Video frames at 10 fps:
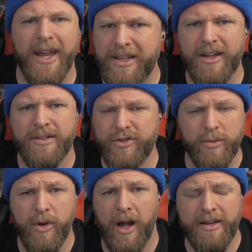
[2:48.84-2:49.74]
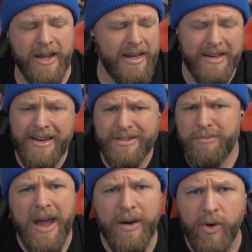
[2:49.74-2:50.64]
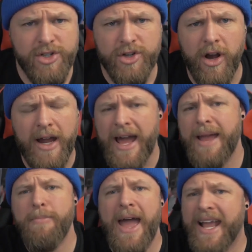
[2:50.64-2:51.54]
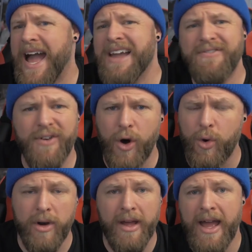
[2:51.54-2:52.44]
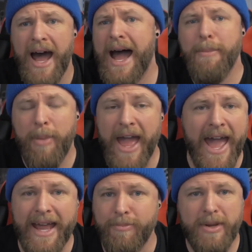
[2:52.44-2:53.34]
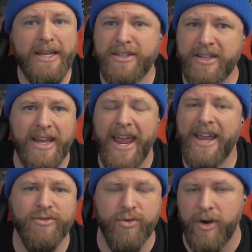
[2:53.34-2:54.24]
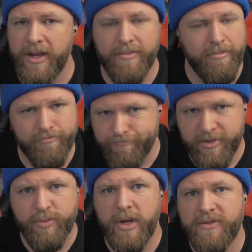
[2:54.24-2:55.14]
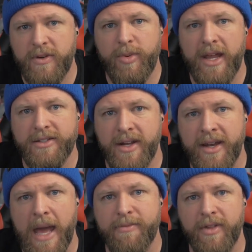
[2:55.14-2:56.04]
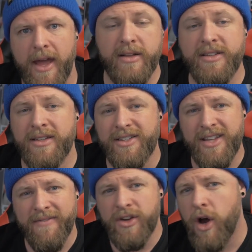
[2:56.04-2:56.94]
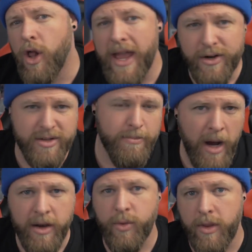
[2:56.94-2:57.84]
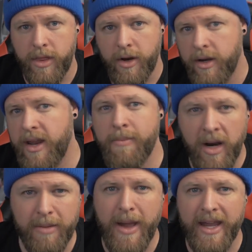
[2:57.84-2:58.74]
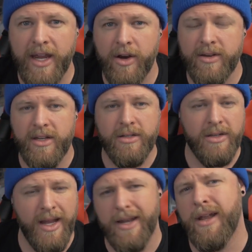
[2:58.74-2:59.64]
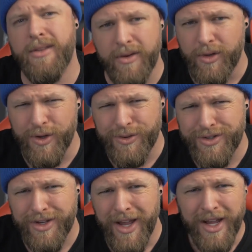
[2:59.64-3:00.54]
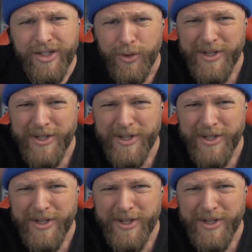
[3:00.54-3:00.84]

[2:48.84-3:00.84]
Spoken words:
like to consume content, and it doesn't matter what you're on, iMac, iPhone, iPad, PC, Android, ExpressVPN's got an app for that. It's less than $7 a month with a 30-day money-back guarantee, so you got nothing to lose. So